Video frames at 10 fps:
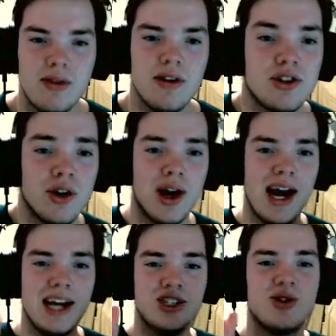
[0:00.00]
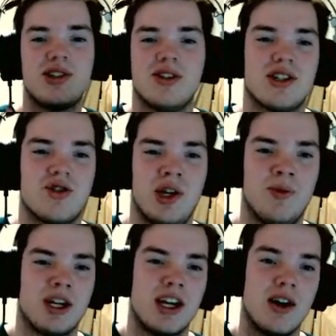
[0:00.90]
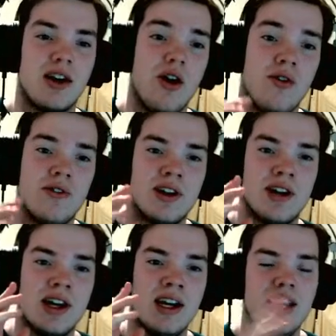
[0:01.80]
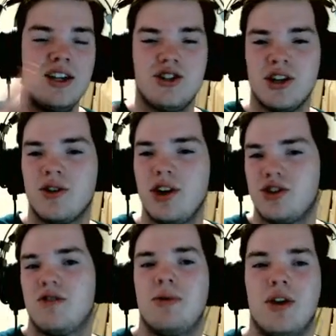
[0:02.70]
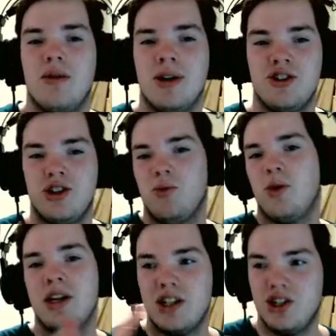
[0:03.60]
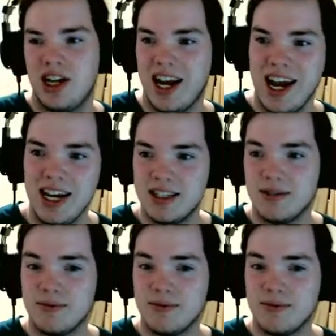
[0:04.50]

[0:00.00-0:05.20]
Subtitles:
So, as you can see on the screen, we're going to go over each generation of Pokemon, Gen 1 to Gen 8.